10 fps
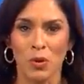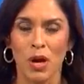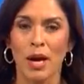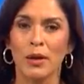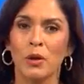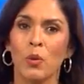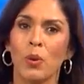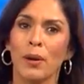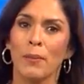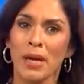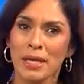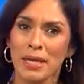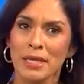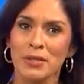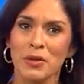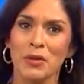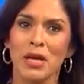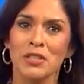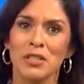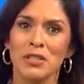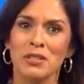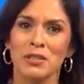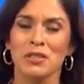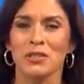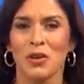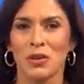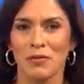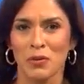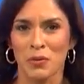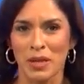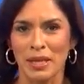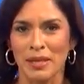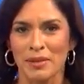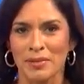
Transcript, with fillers: on where Mondays are not just the start of the week.